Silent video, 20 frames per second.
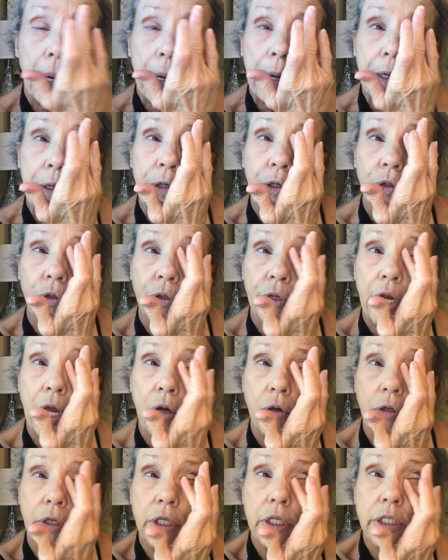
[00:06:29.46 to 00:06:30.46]
And you'll
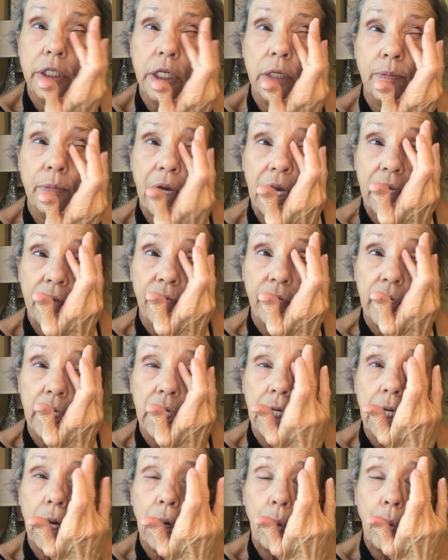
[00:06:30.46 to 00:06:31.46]
notice in my
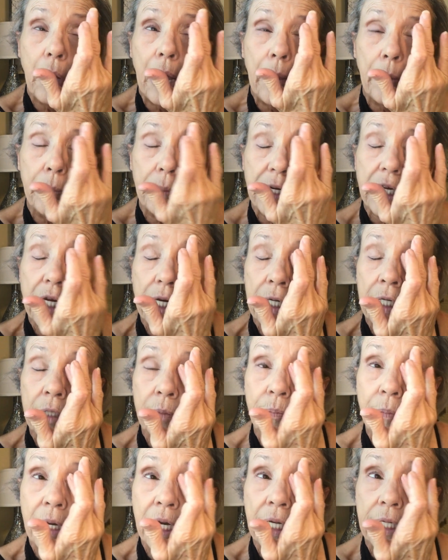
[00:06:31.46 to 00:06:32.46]
video I'm
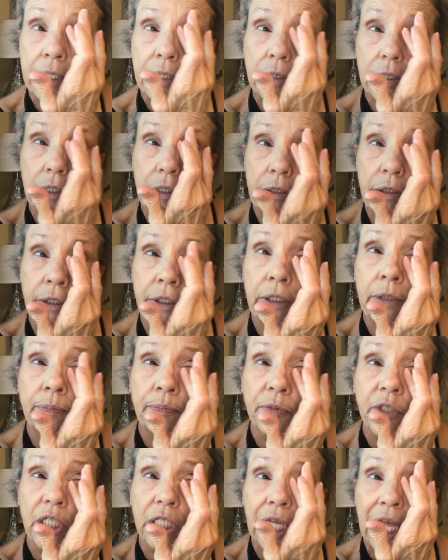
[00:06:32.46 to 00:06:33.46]
taking my
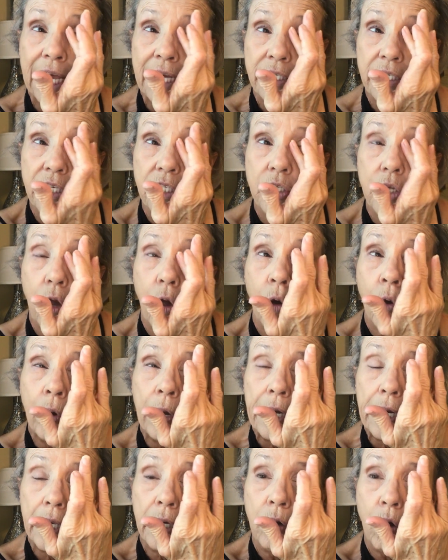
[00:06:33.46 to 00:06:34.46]
glasses
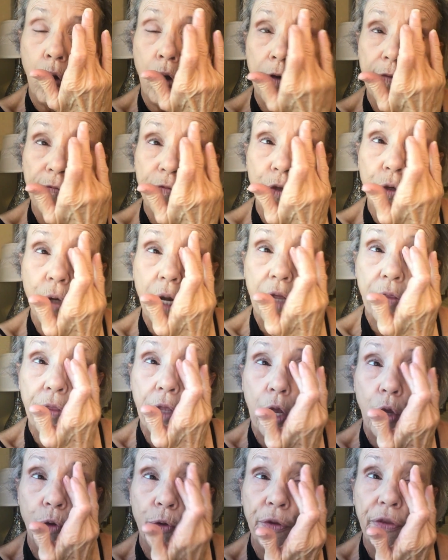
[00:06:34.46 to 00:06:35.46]
on and off throughout
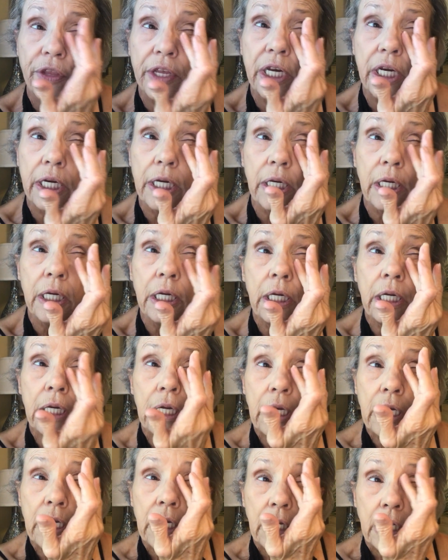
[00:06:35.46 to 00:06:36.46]
the whole thing
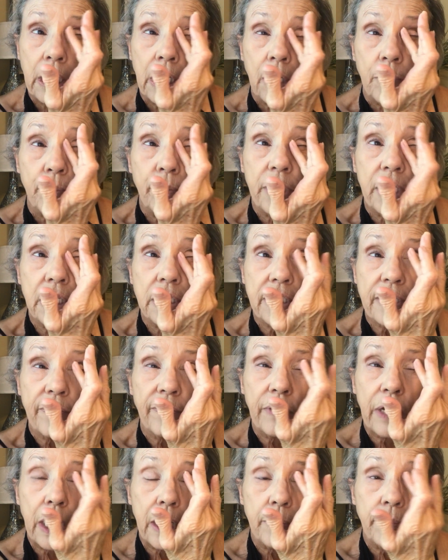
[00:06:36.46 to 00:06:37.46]
because
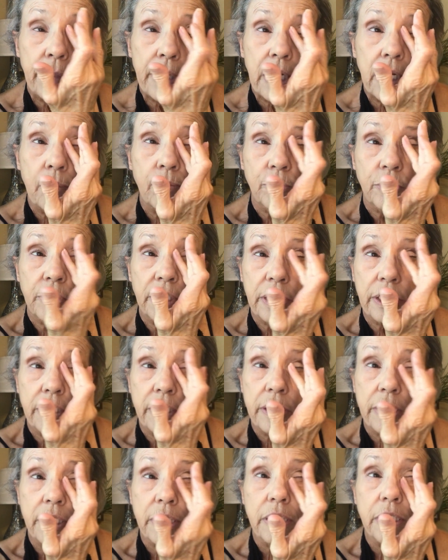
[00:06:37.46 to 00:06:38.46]
I've got to be able to
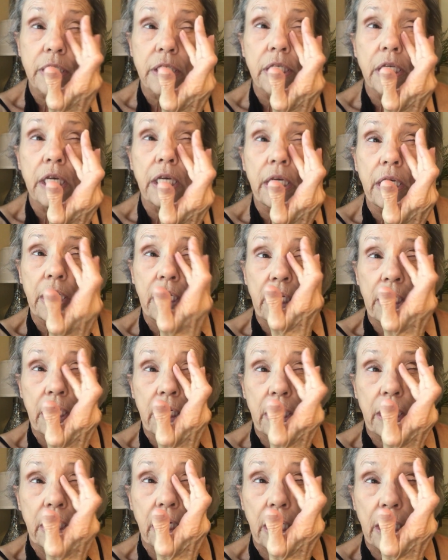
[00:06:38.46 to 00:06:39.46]

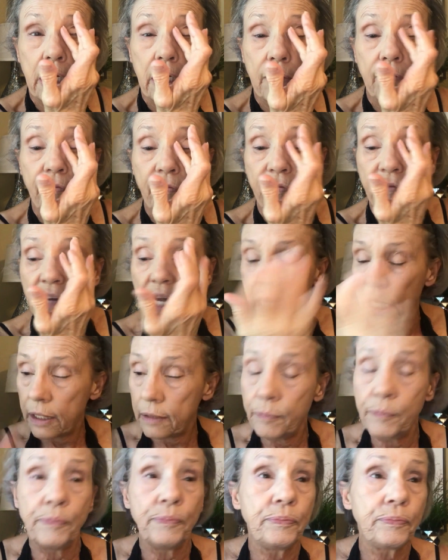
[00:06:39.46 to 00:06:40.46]
see if
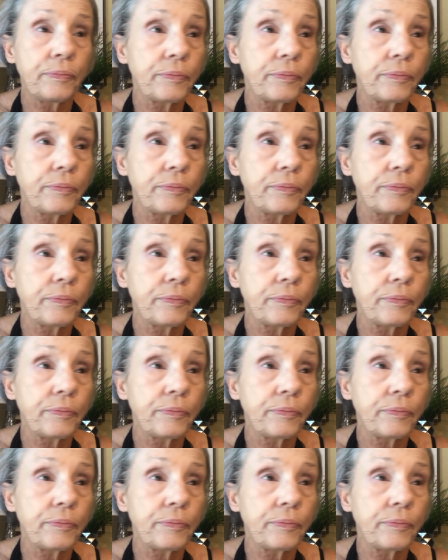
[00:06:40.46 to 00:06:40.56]
how